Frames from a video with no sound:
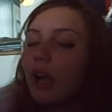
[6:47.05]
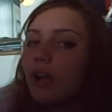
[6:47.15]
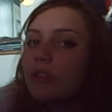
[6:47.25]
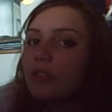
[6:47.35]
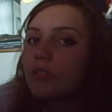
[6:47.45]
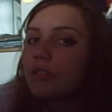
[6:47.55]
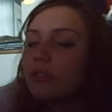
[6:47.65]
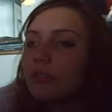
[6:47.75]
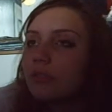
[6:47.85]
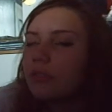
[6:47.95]
I
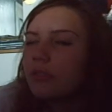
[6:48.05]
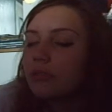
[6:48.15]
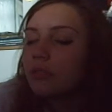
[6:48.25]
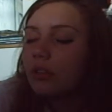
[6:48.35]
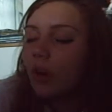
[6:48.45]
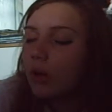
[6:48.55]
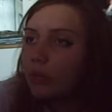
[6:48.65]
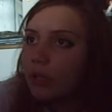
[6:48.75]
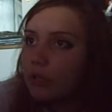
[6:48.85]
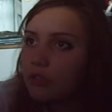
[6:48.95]
just got
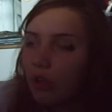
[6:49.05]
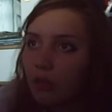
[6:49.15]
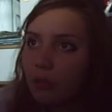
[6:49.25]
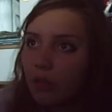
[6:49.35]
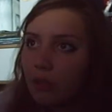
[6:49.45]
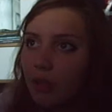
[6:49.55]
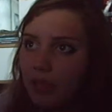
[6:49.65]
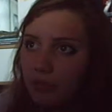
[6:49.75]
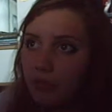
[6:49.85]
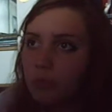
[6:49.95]
where they were talking about the
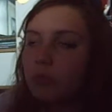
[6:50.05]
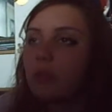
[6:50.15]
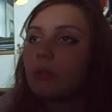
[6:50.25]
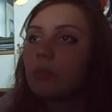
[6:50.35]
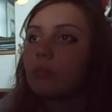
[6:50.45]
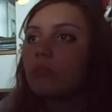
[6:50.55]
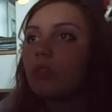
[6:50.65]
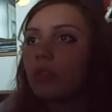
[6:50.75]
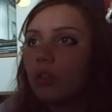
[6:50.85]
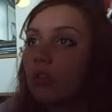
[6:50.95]
metaphors between
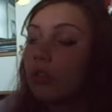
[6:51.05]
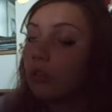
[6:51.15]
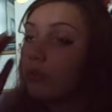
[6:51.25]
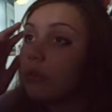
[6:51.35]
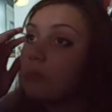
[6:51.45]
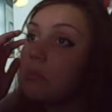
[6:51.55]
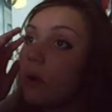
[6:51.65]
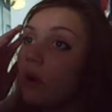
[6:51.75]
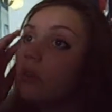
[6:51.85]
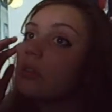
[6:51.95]
the green
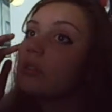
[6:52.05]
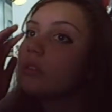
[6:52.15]
ball,